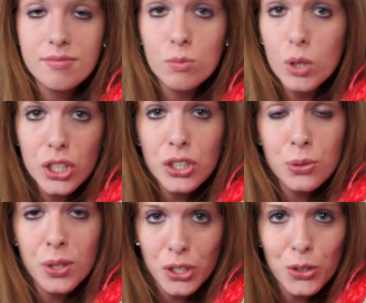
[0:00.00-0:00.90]
What do you
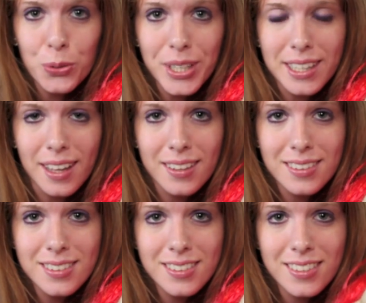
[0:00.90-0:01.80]
do on your
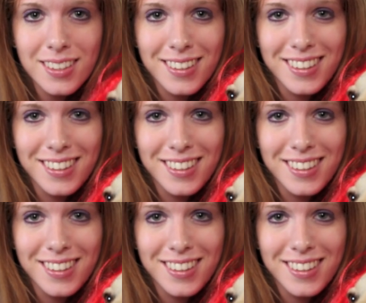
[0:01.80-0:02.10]
weekends?